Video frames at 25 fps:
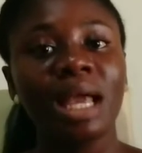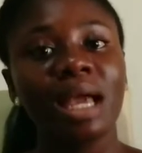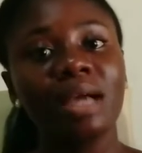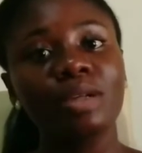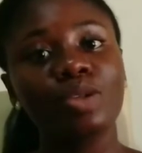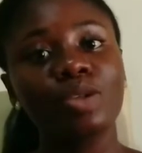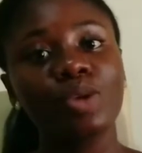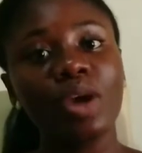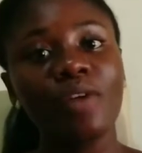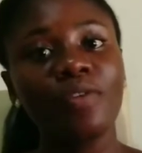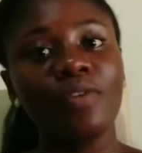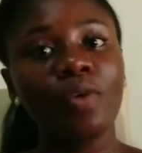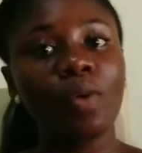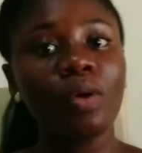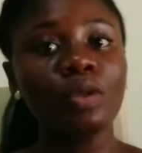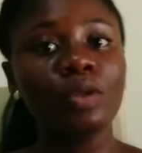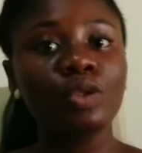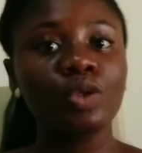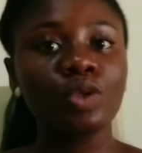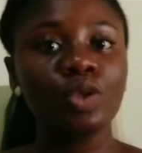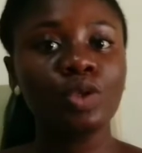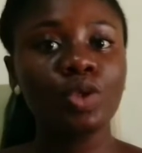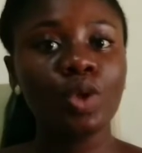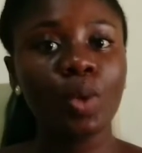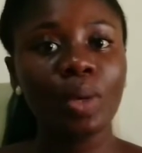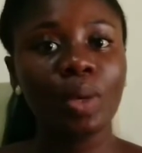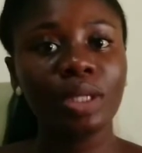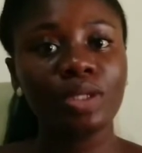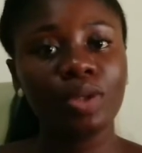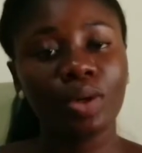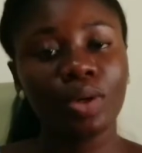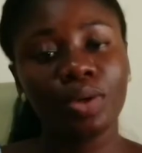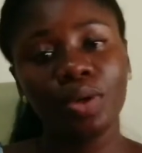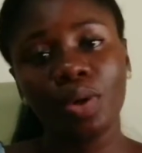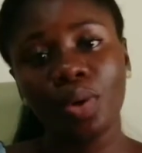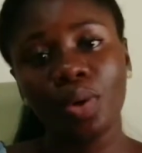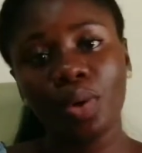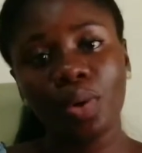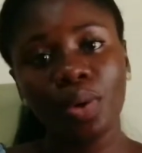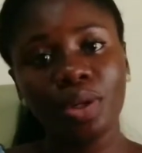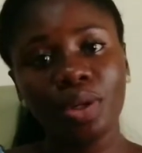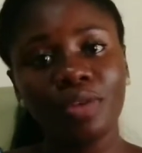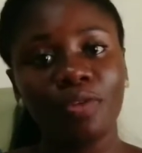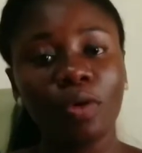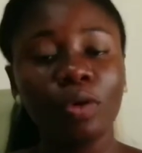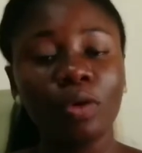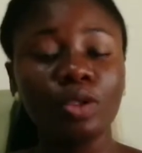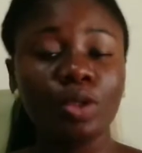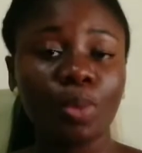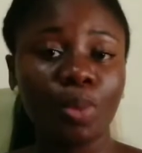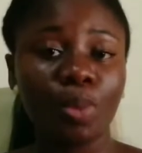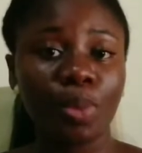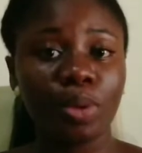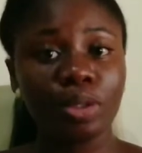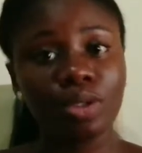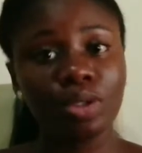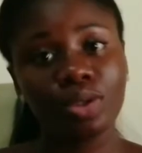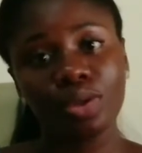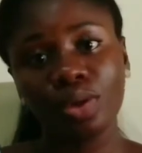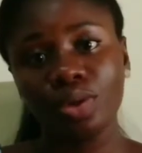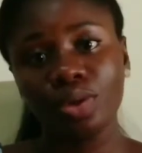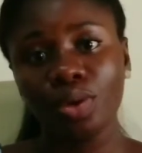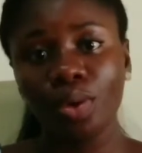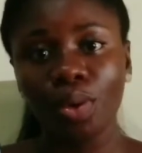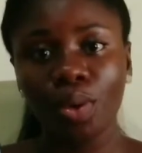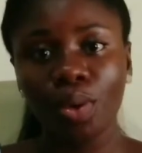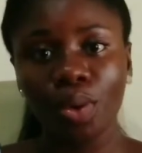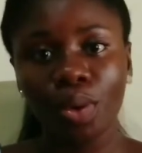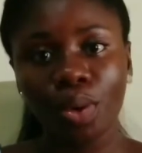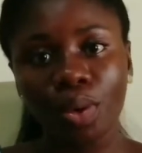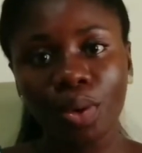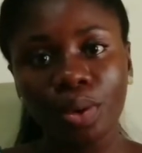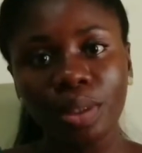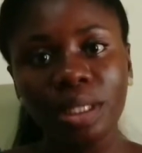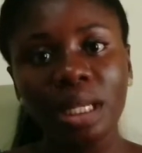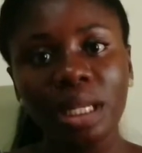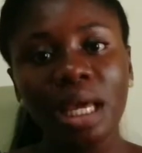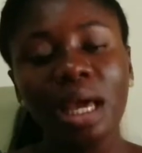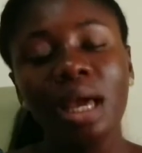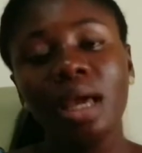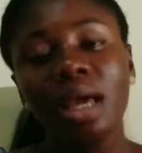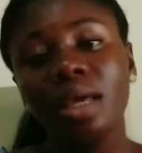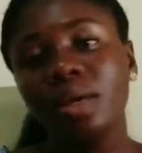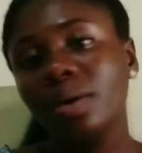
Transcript: And so if you want to do it on your own, if you want to post on your own,